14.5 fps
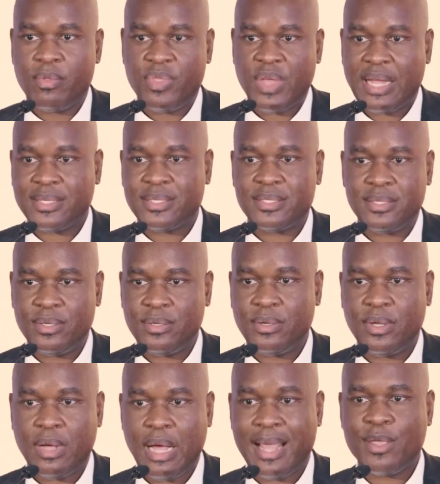a
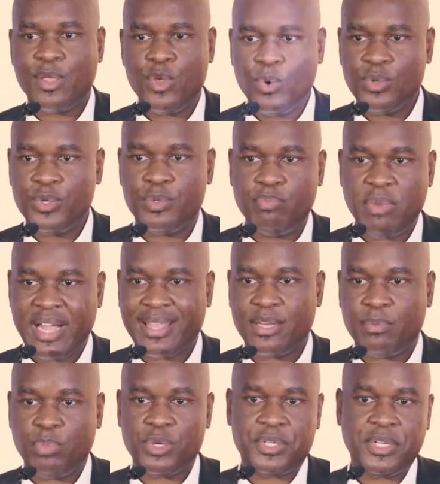huge
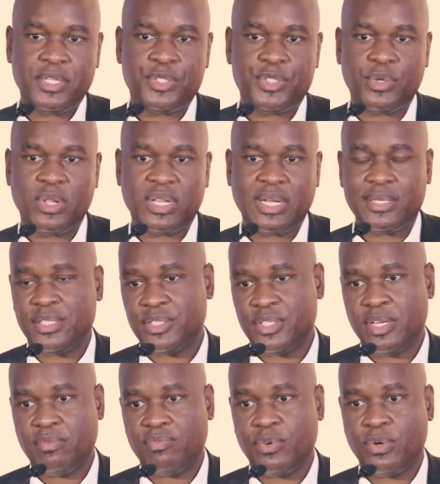market potential that is
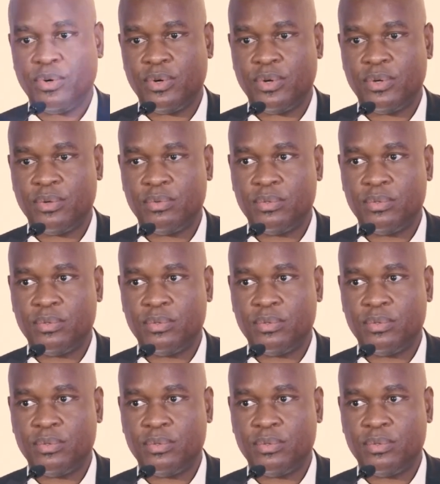there for